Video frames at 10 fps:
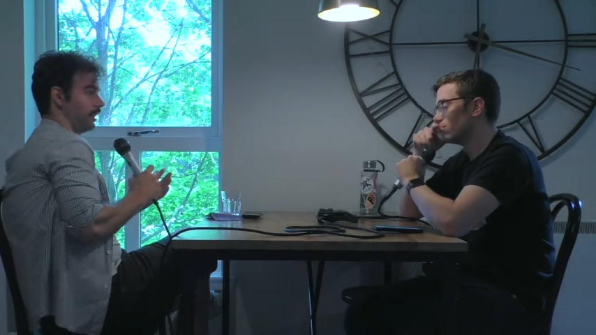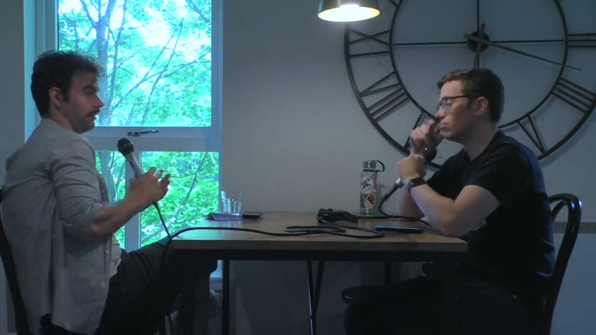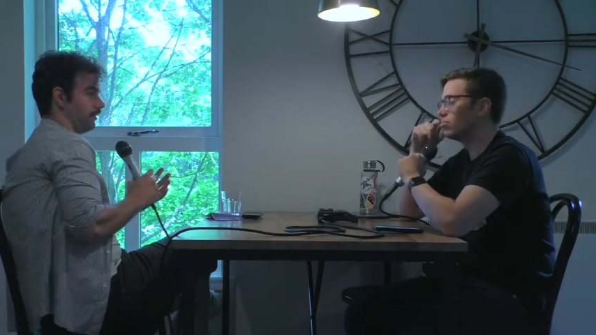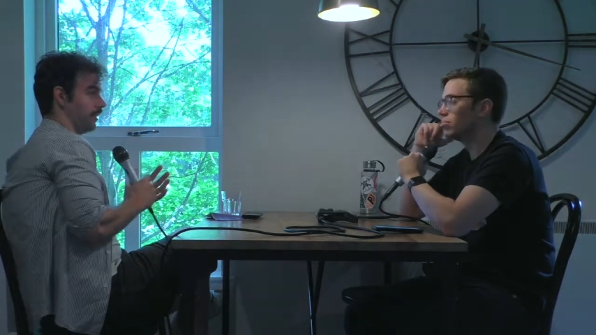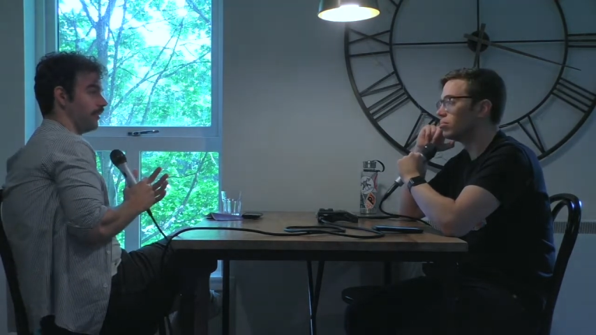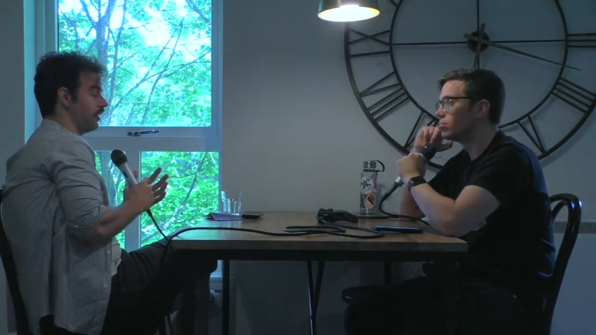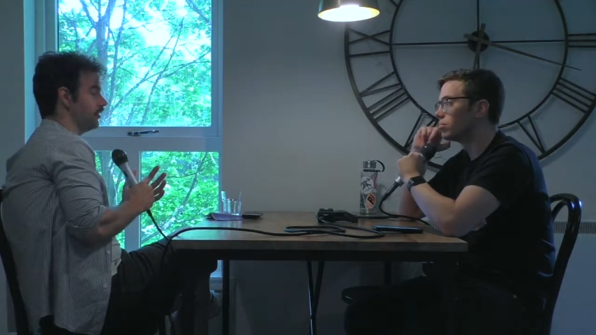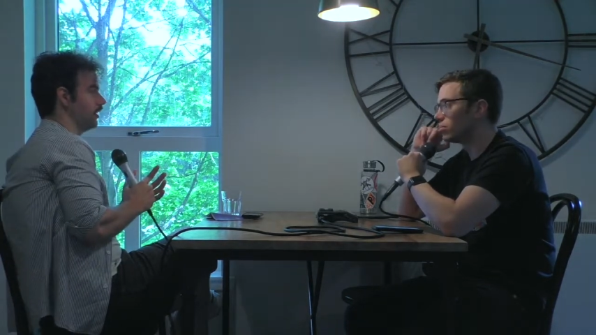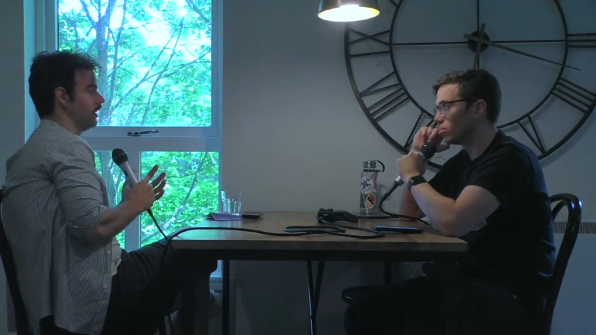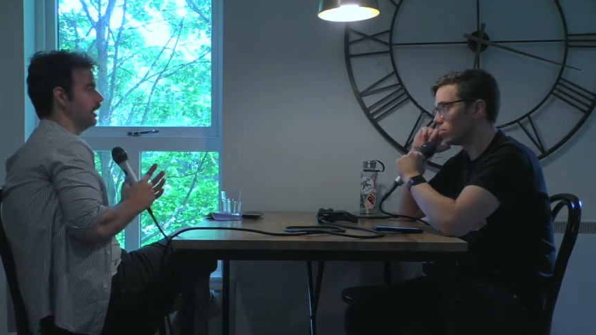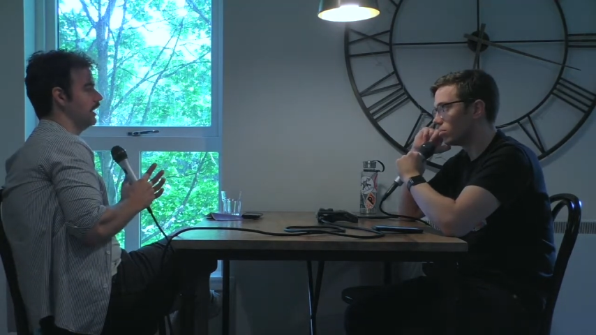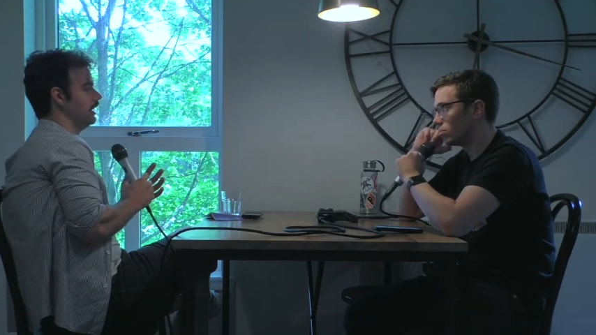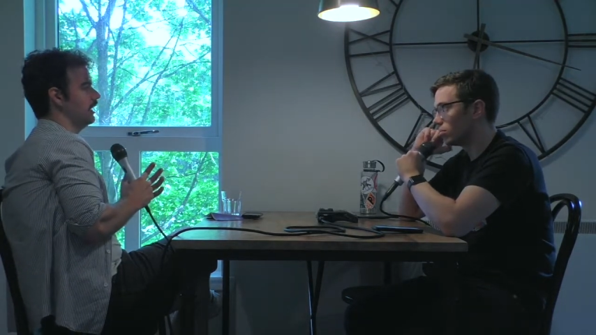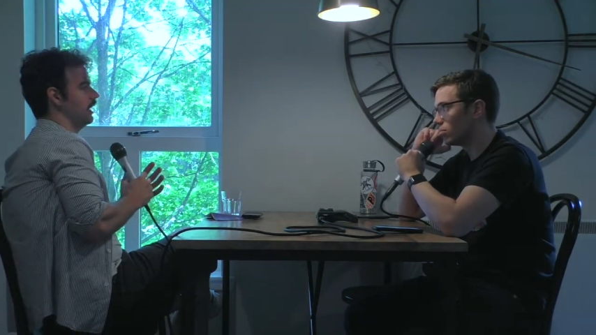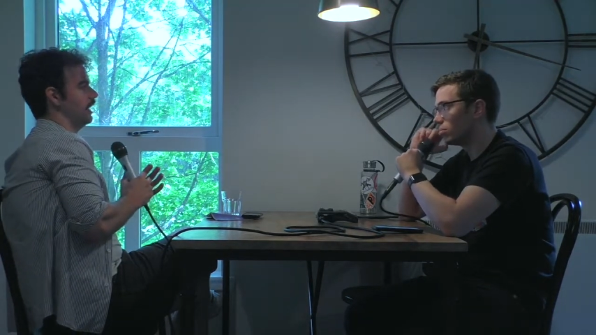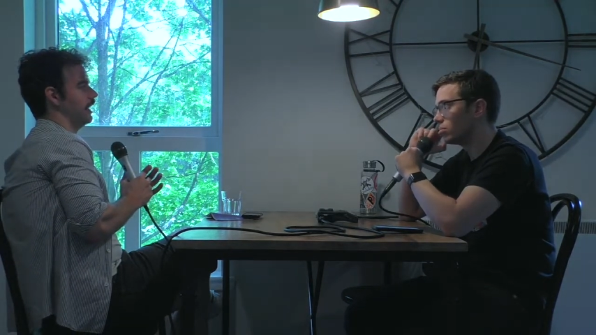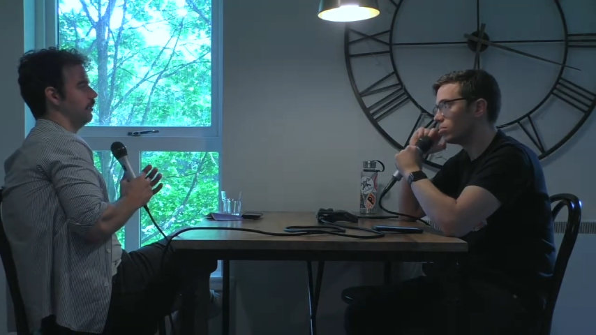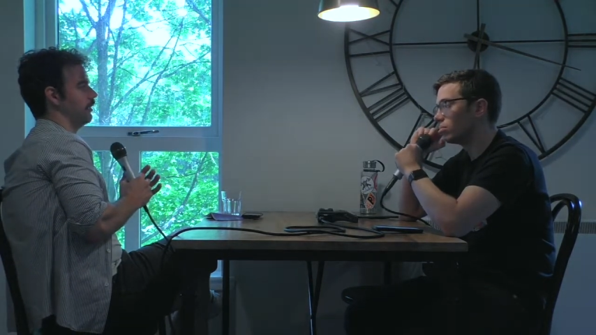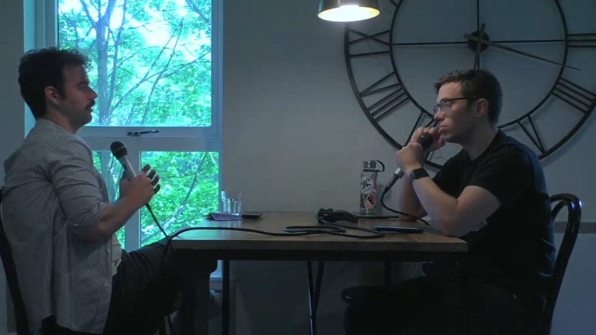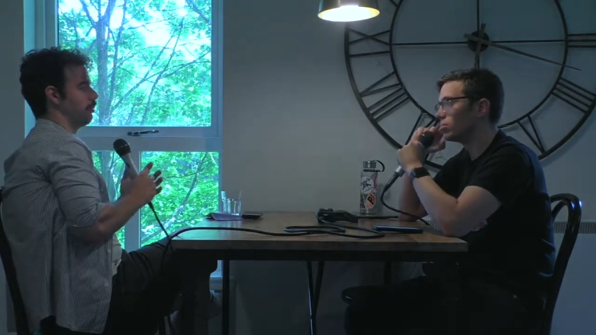Speaker 1: like very silly.
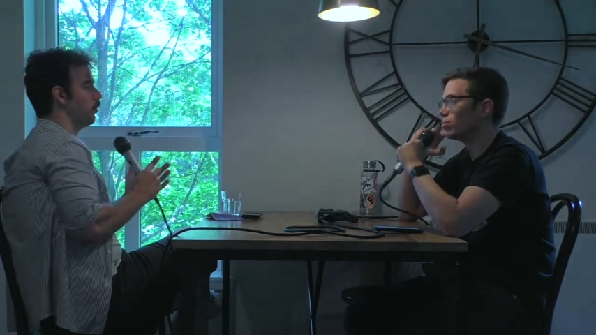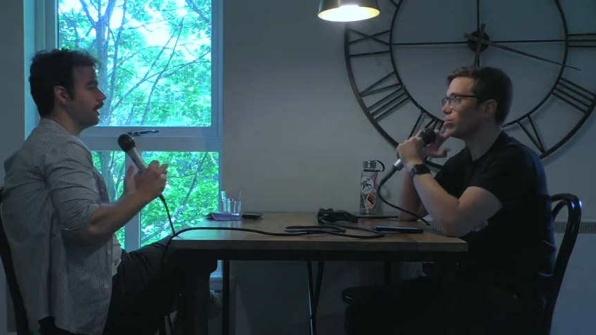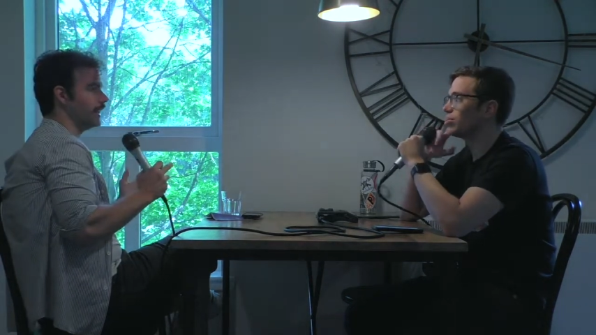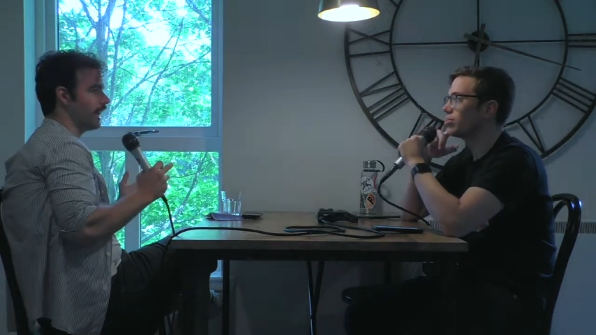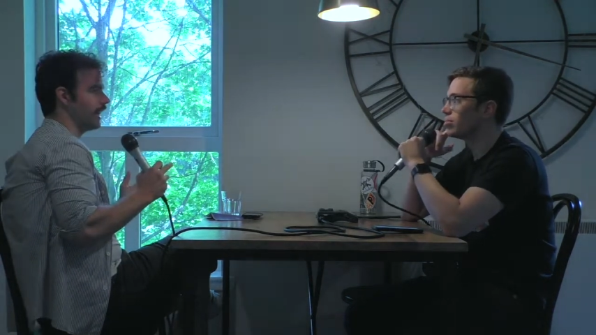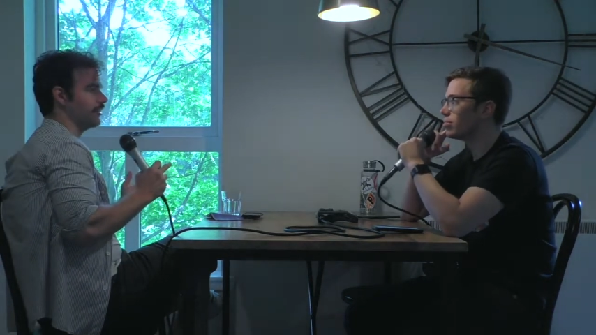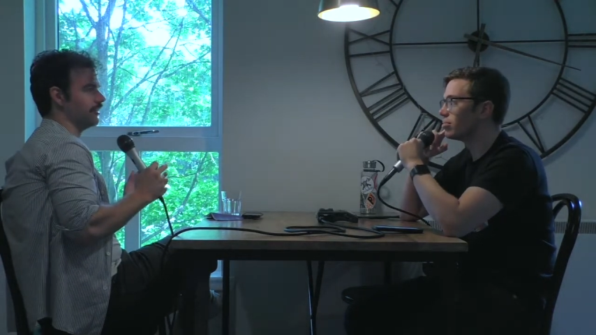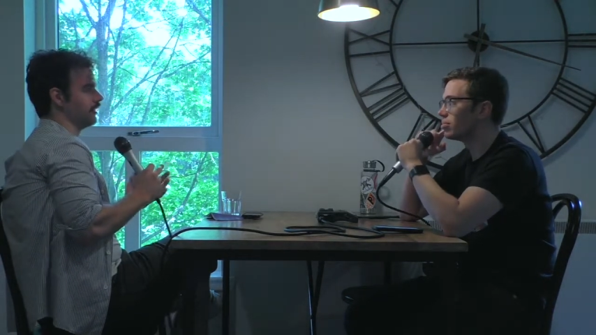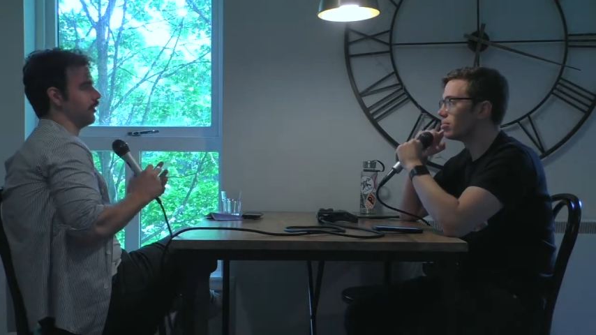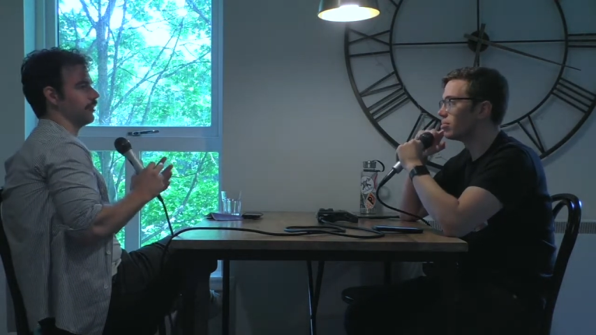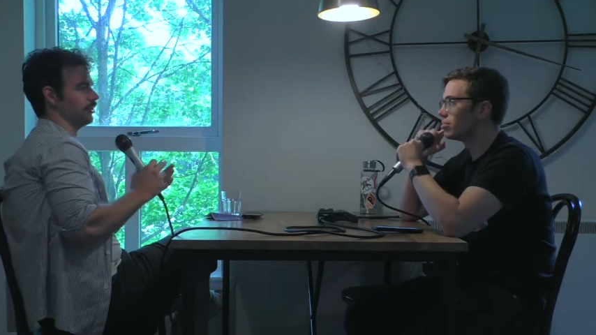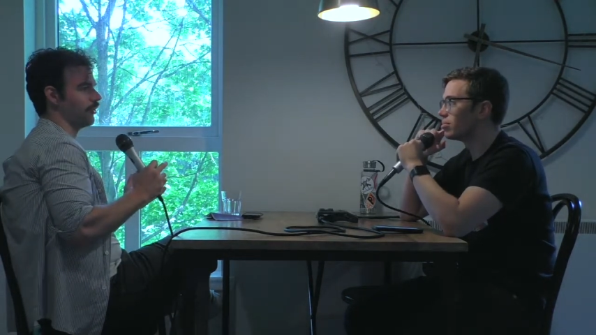Um, the supporting cast is, of course,